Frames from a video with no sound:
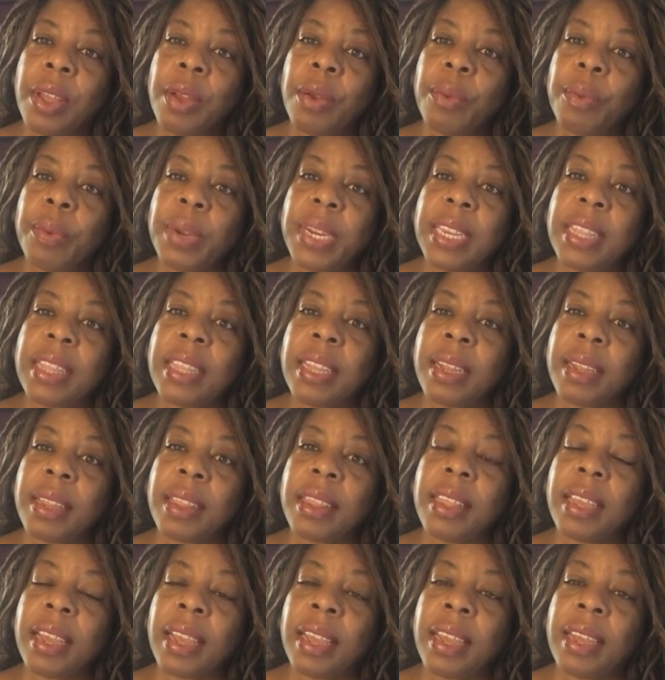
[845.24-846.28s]
You think
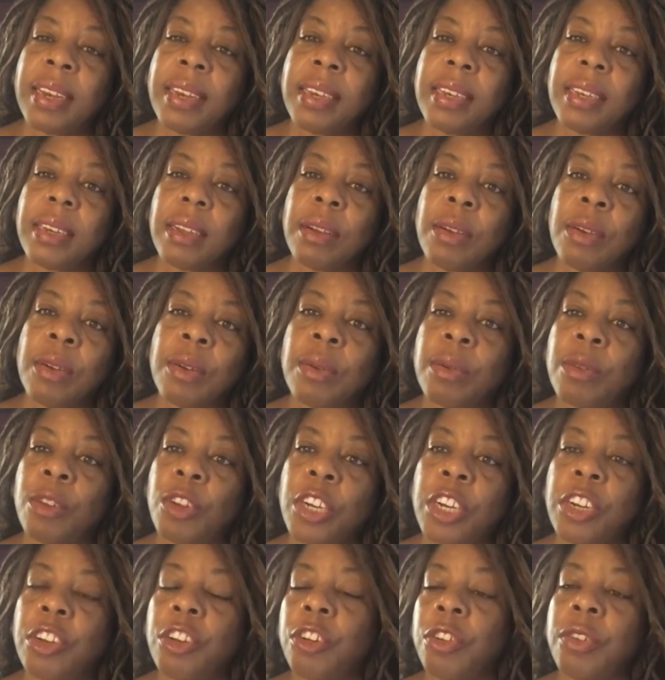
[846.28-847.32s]
that,
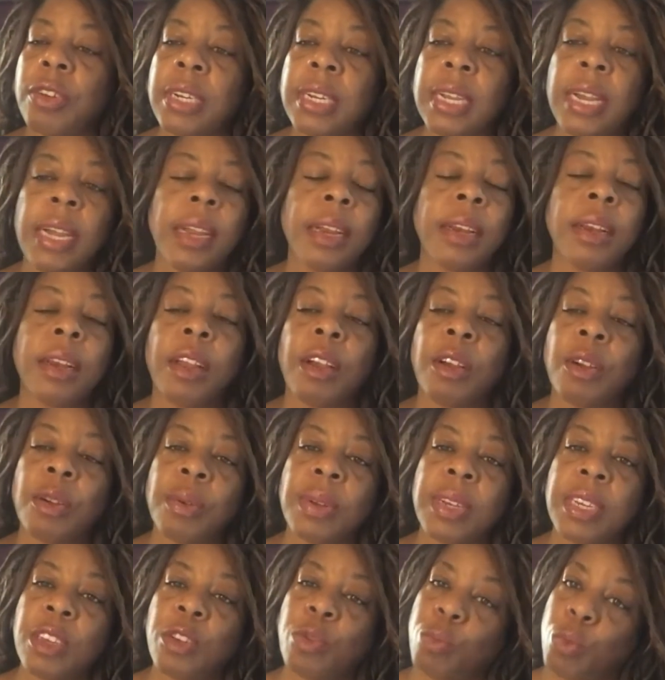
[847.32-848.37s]
changing your diet. No,
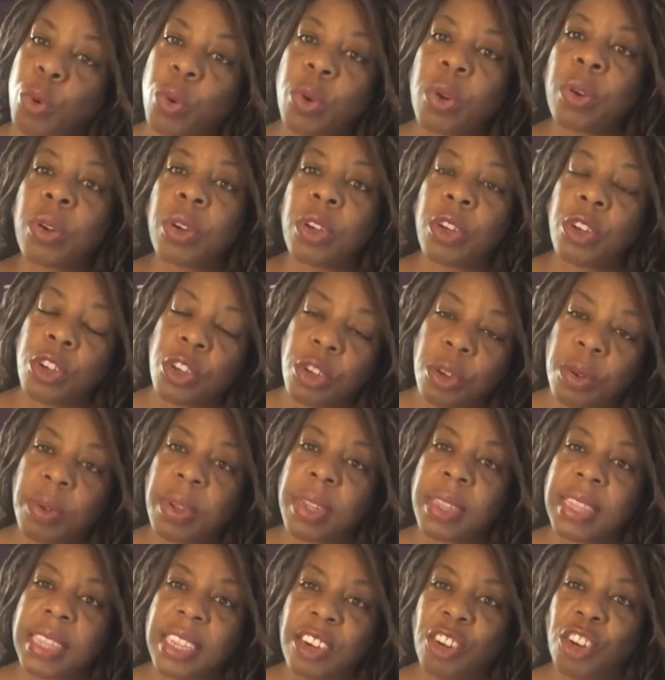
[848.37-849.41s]
it's more to
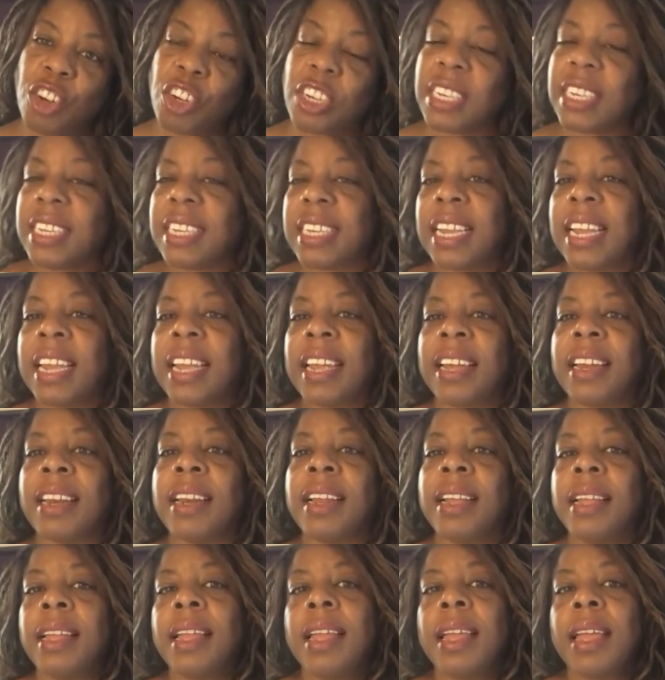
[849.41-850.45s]
it than just that.
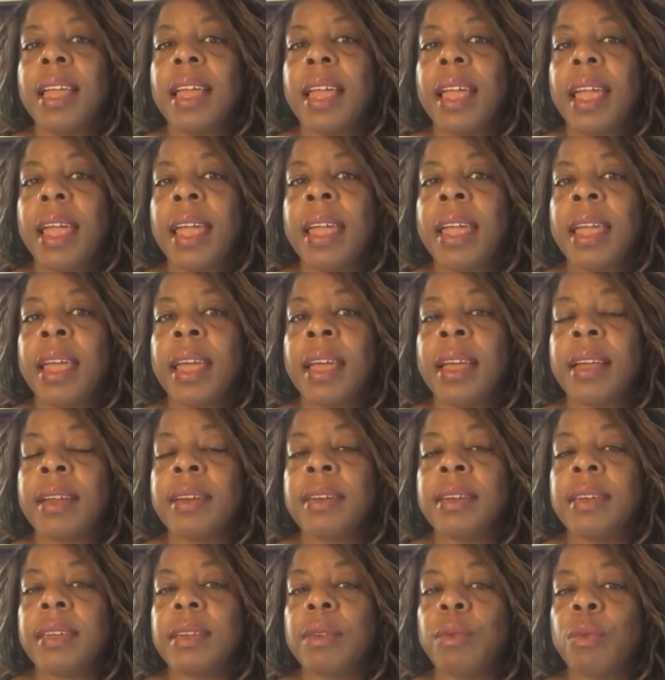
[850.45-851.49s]

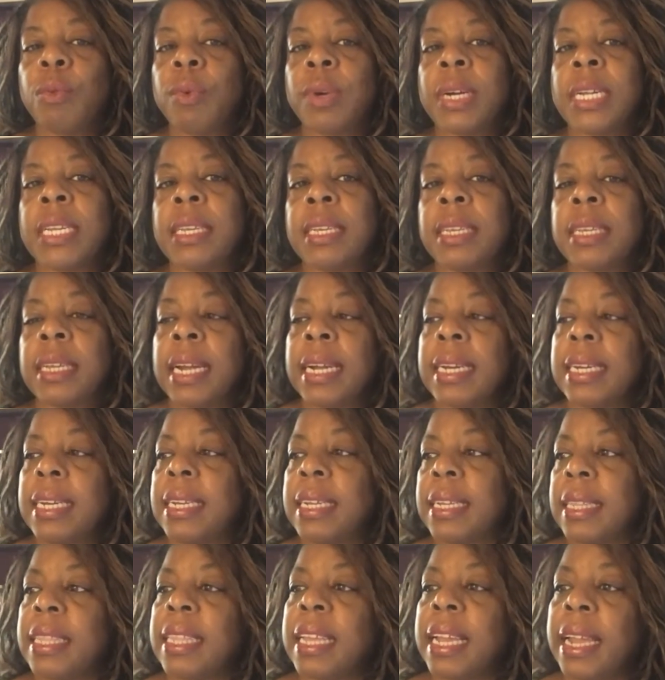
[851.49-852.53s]
And once I
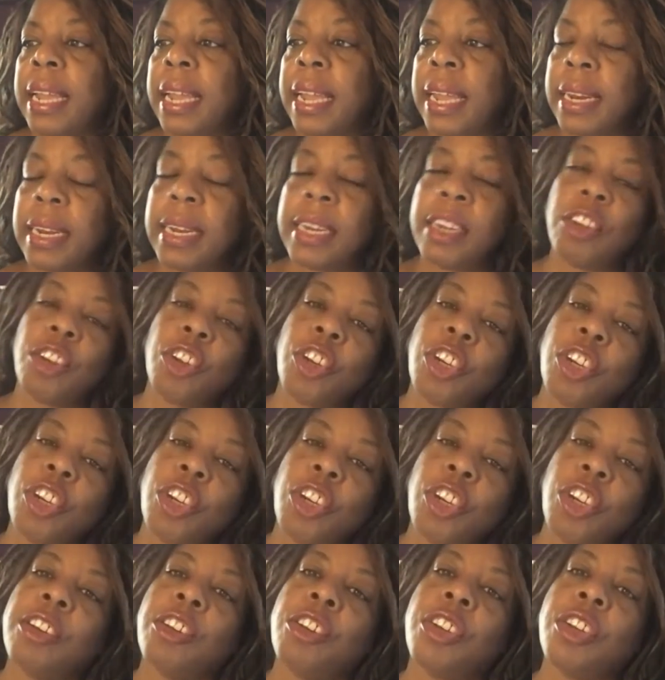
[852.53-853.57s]
did that, it
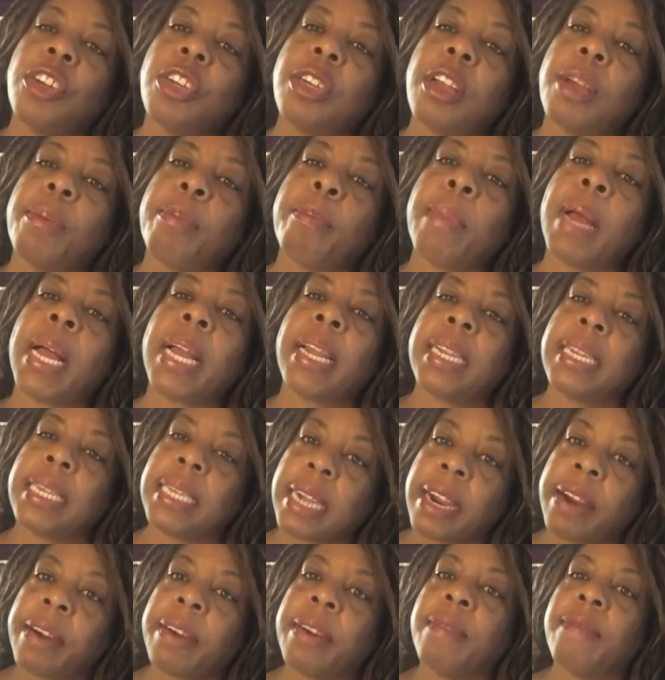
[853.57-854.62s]
changed my
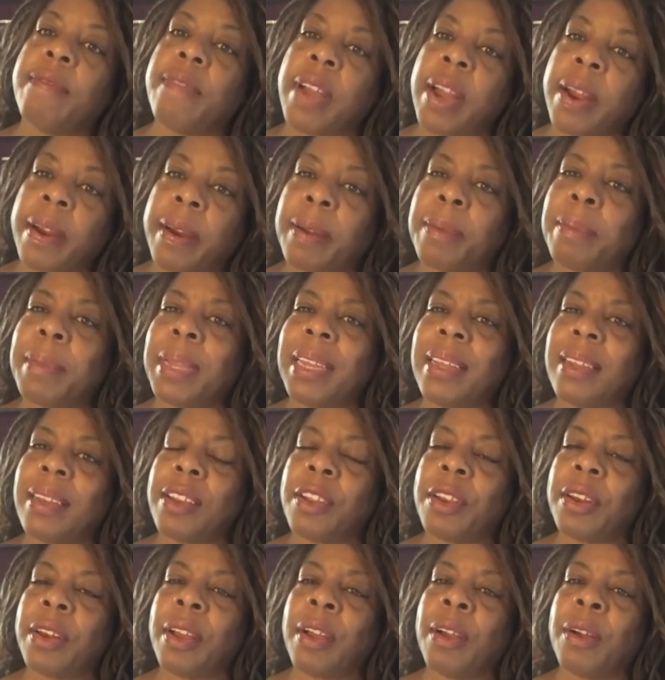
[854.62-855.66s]
entire environment,
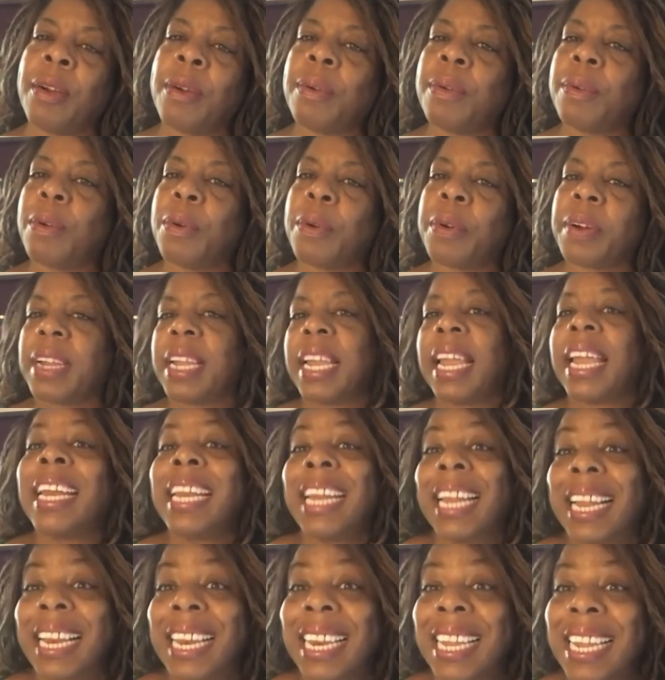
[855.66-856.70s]

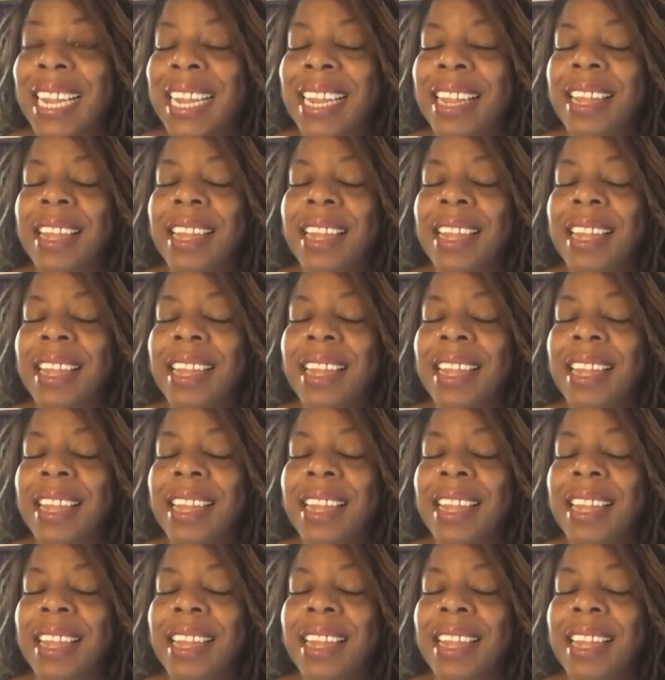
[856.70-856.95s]
organically.